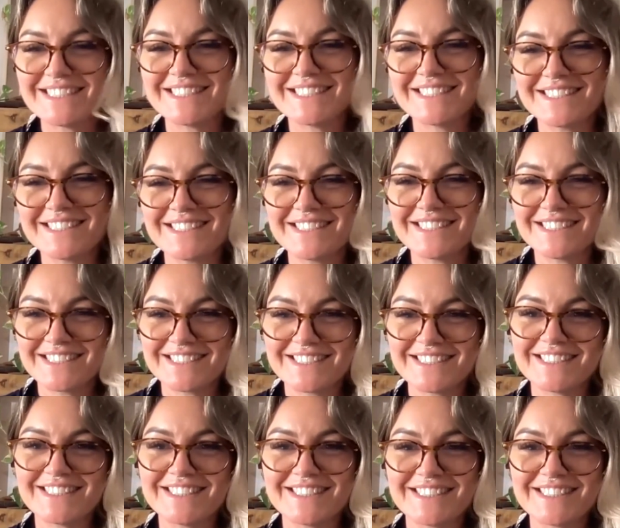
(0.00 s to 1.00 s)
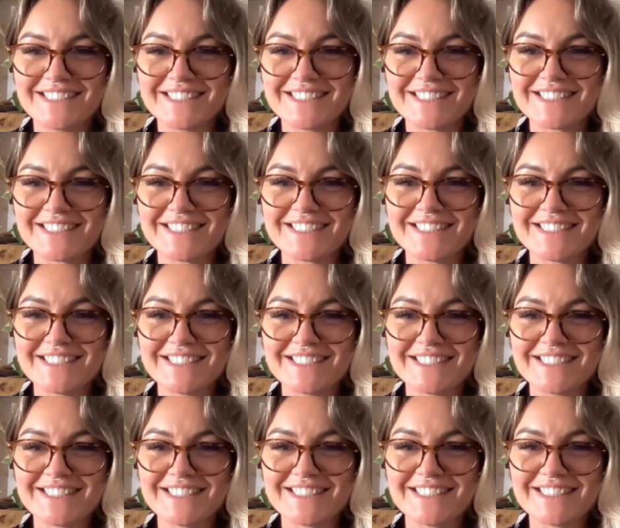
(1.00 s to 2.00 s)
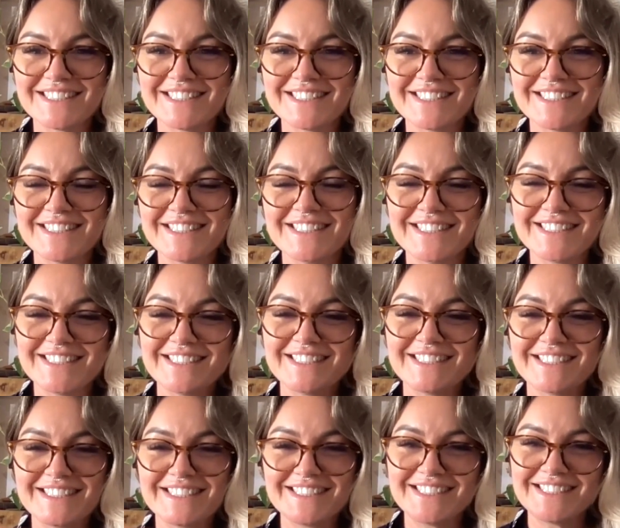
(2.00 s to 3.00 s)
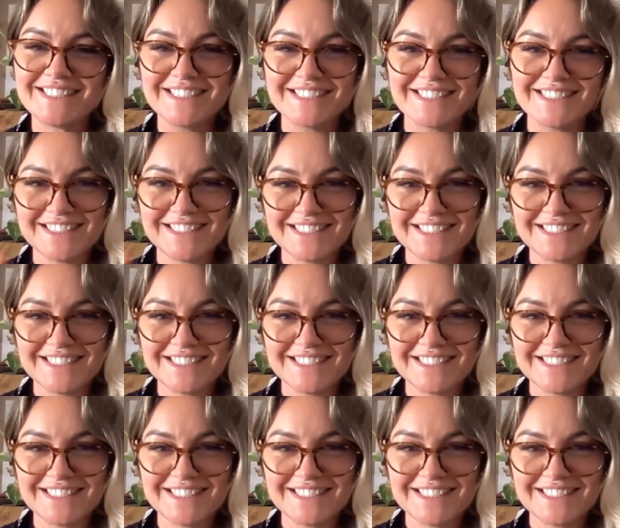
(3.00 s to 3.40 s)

(silent)